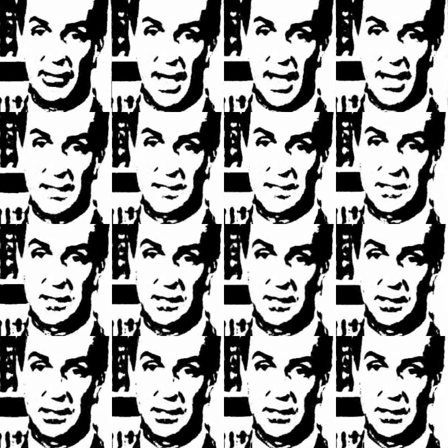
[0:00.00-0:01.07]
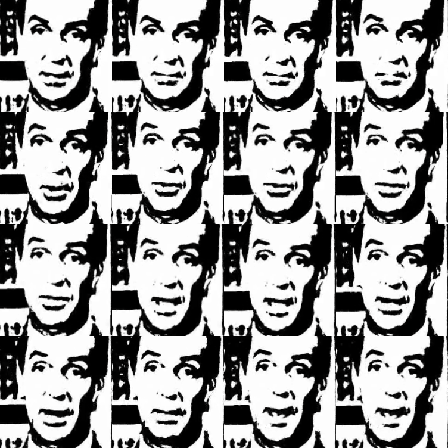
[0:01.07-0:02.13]
So we actually see there's this
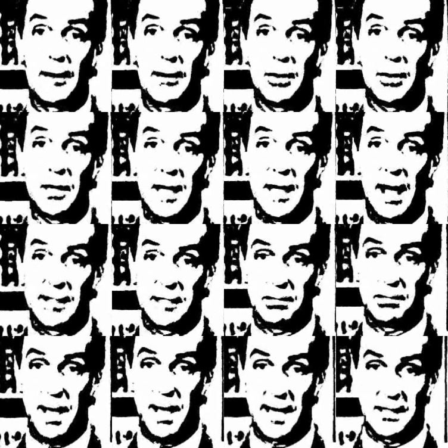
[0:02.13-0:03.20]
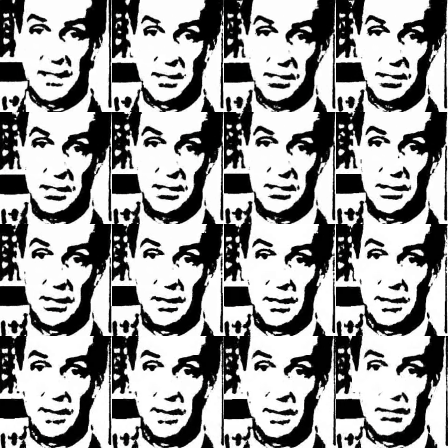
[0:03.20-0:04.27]
very, very small window of
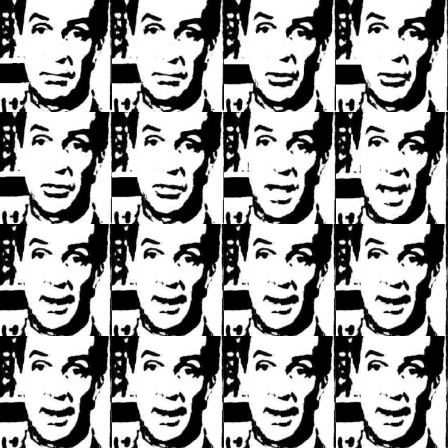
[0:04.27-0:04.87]
opportunity for